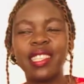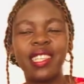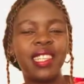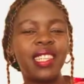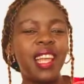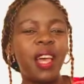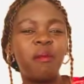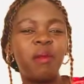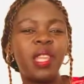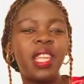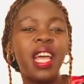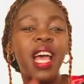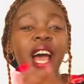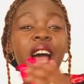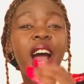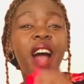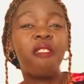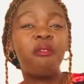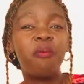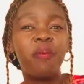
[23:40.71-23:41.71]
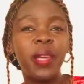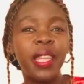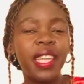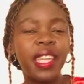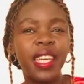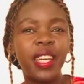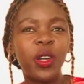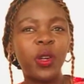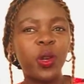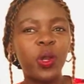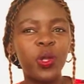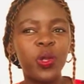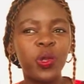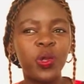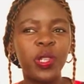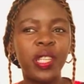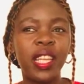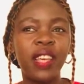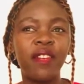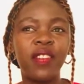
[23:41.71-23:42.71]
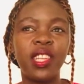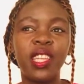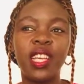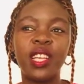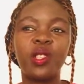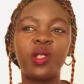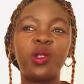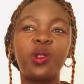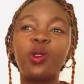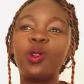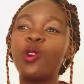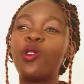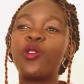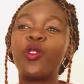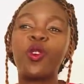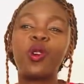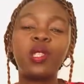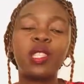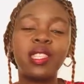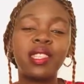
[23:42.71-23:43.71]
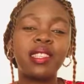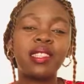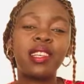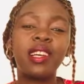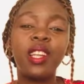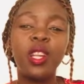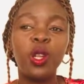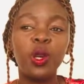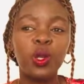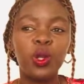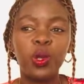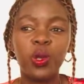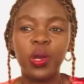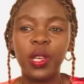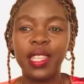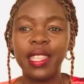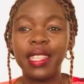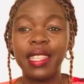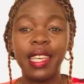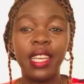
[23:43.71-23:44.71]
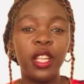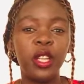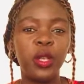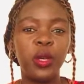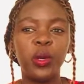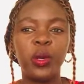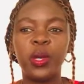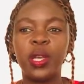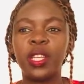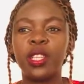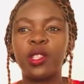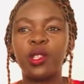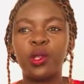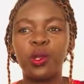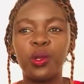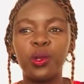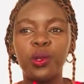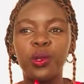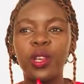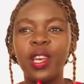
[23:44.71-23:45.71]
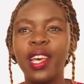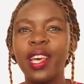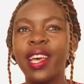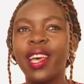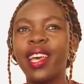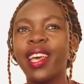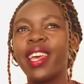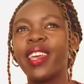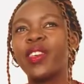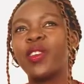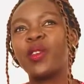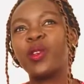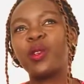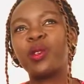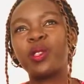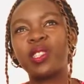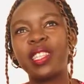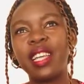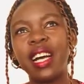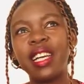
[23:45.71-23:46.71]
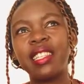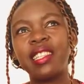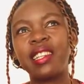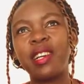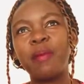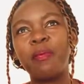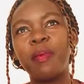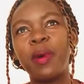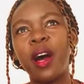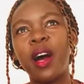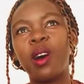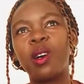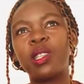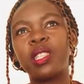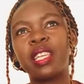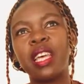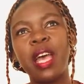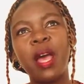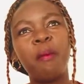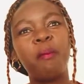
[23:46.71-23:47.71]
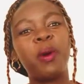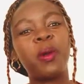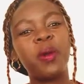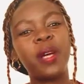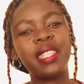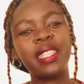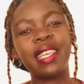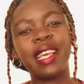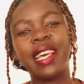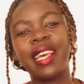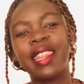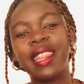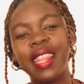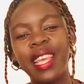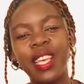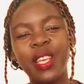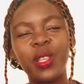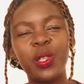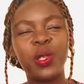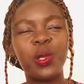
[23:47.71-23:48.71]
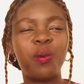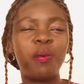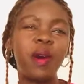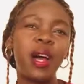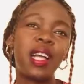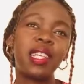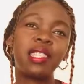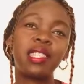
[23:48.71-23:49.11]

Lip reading: And I mean, I've been here close to 11 years, so of course there's a lot to tell you and to, you know, to chat about. But once again, thank you so much.